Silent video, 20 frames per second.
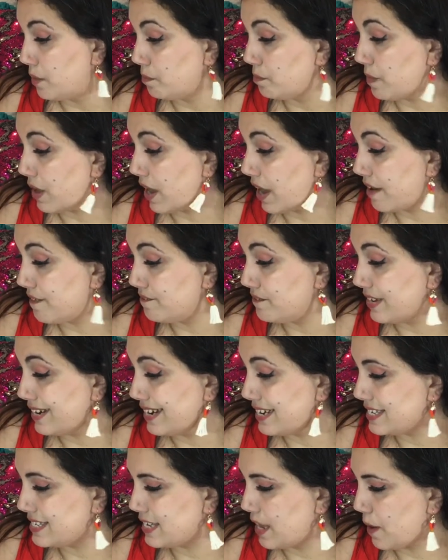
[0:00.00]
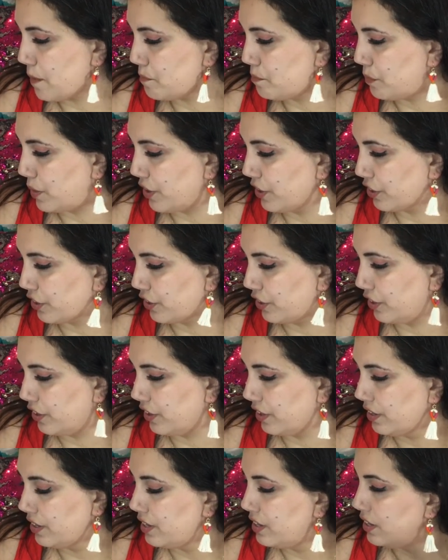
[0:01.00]
By Vanessa
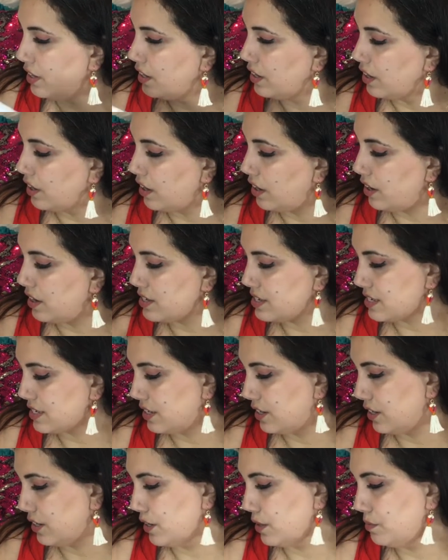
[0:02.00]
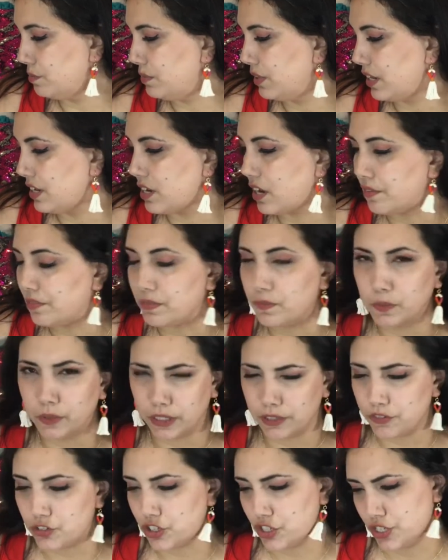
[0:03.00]
Parker. Awesome. And I
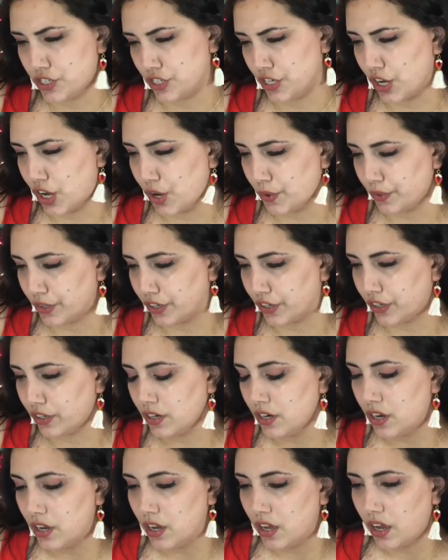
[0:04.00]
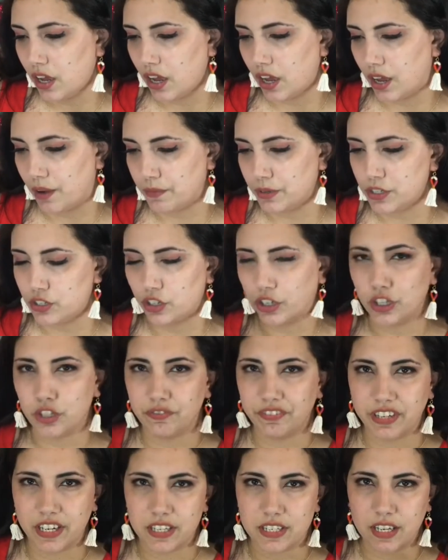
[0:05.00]
believe she's the owner. I've been talking to
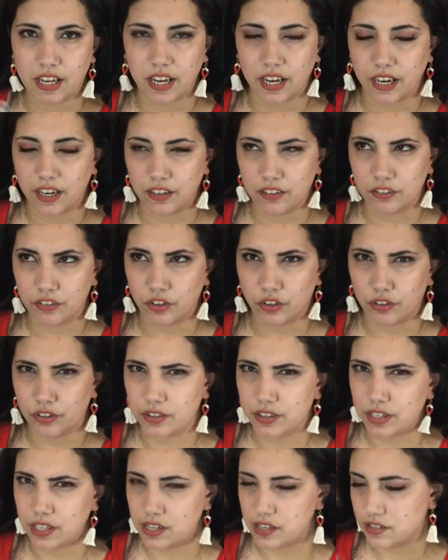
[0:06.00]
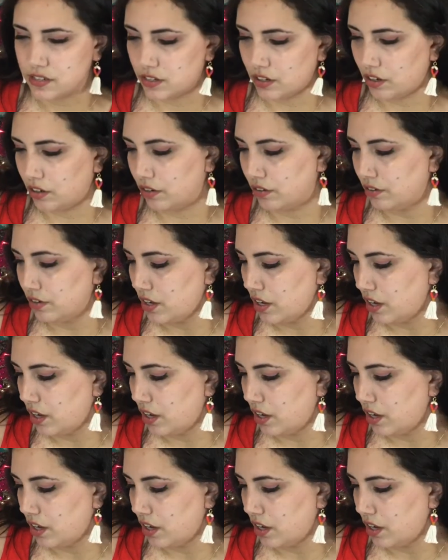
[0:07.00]
Vanessa and Dorothy, so